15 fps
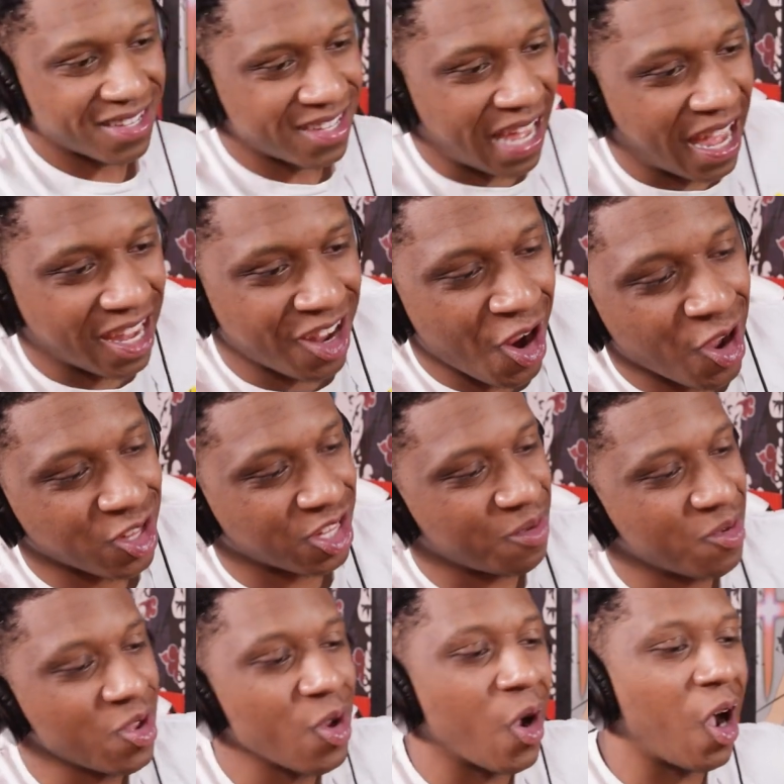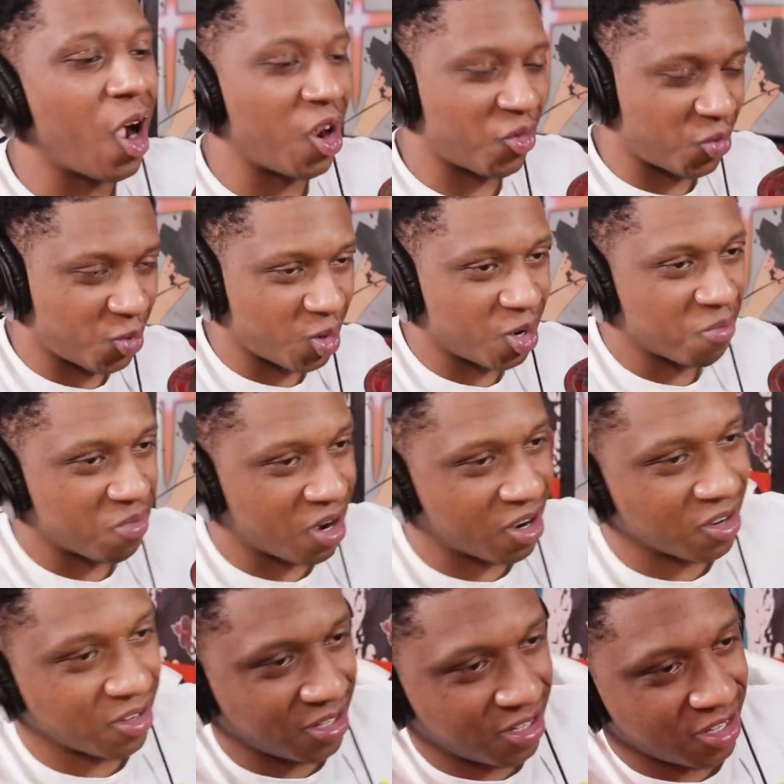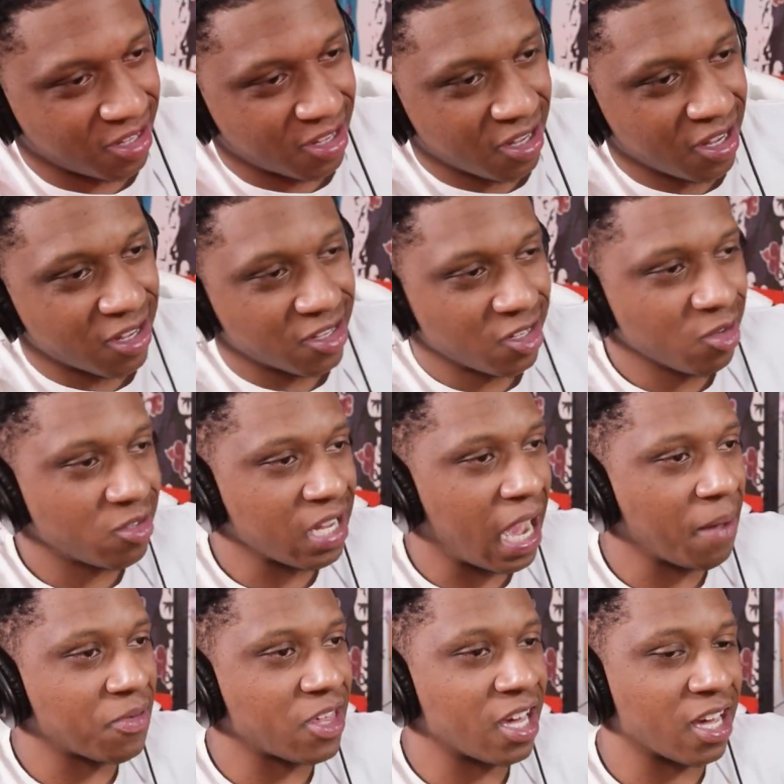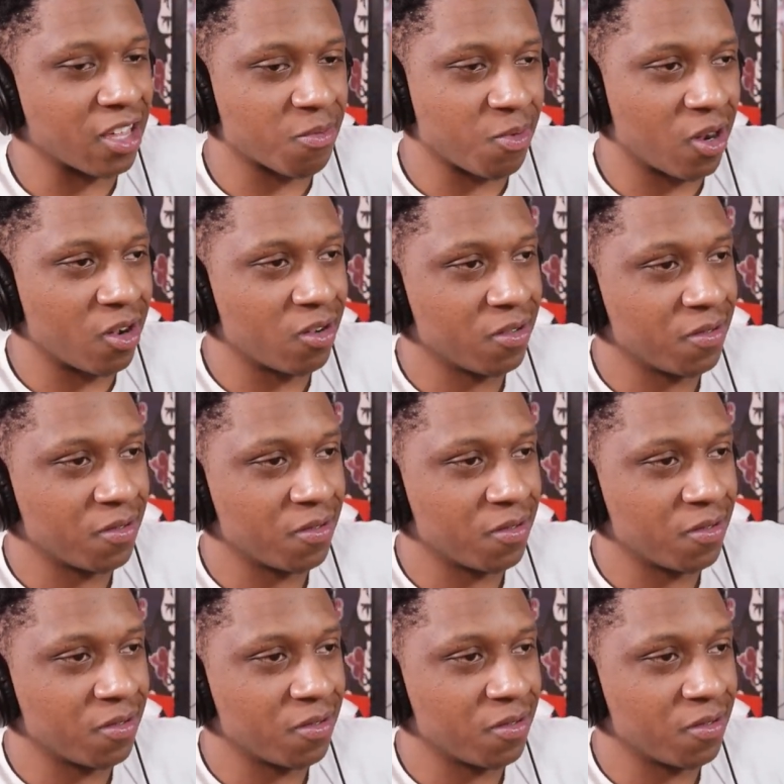Kirishima, you hard for real, bro. You top six, bro.